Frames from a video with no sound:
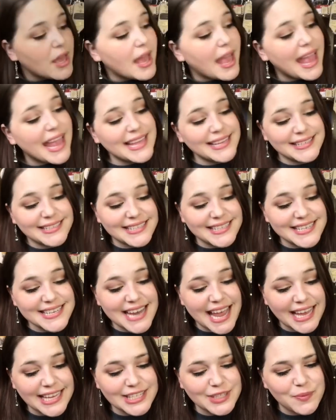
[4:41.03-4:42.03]
And
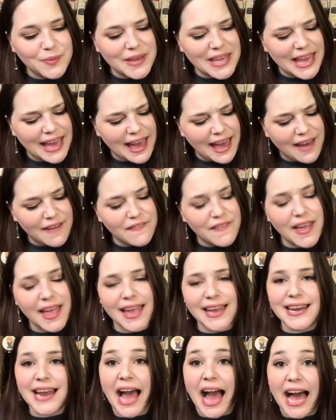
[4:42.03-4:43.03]
next we have
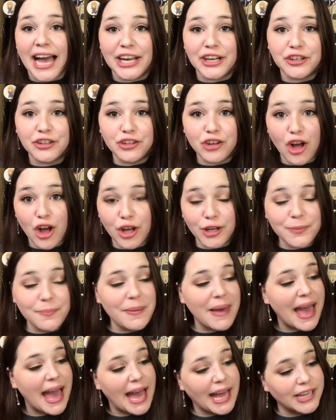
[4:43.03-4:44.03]
an iron-on
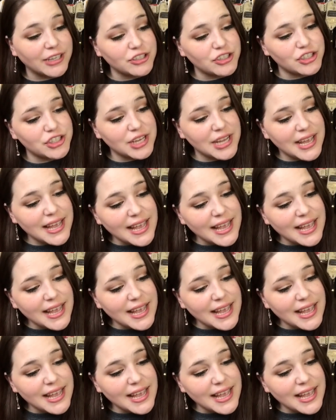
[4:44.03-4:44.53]
patch.